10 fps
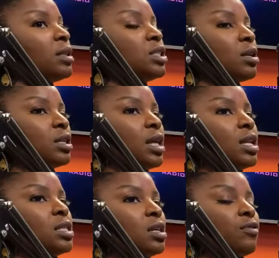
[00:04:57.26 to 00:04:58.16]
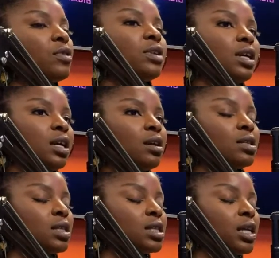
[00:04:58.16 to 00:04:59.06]
the journey that it took for you to get here
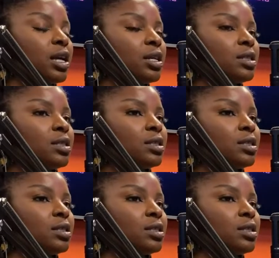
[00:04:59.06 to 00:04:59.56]
to this stage?